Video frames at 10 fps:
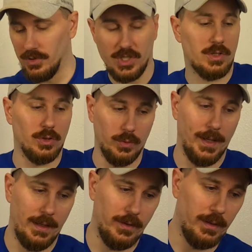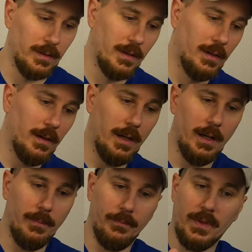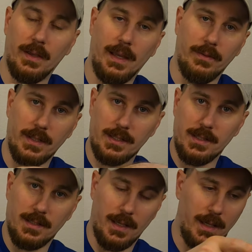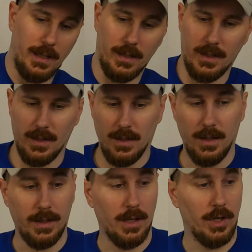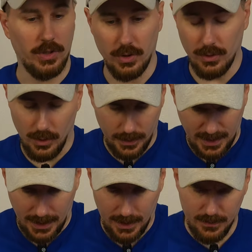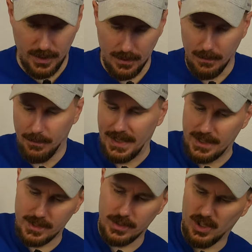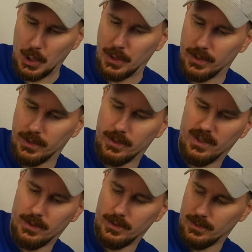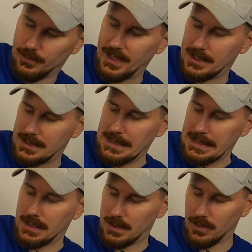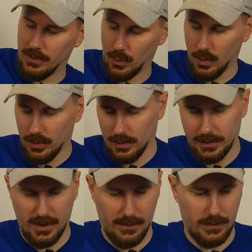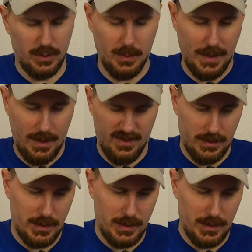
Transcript: Just Gloomhaven. And this is a Euro game based in the world of Gloomhaven.